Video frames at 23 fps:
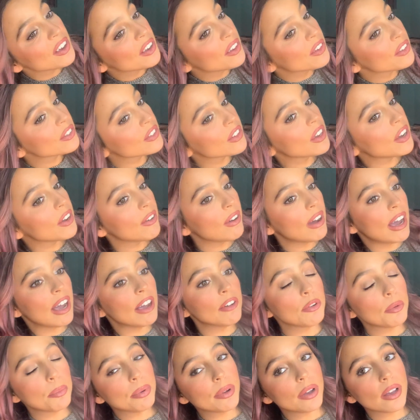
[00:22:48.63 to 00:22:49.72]
So I
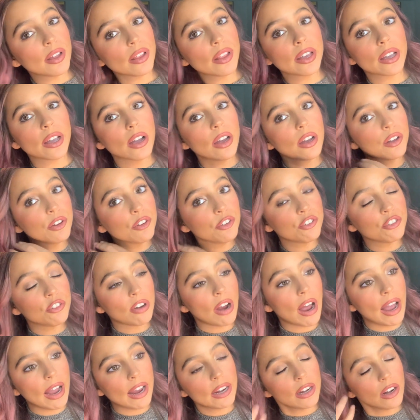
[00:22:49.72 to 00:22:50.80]
will put like a
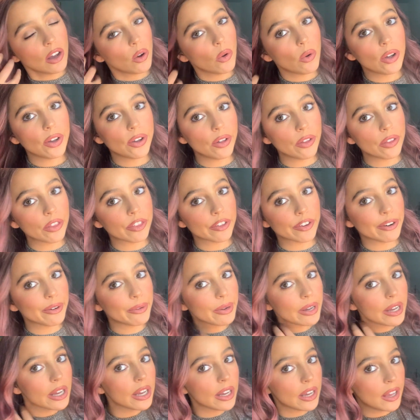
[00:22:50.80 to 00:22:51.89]
shine oil through
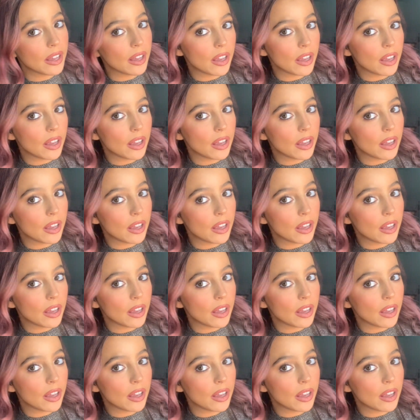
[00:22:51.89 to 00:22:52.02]
it.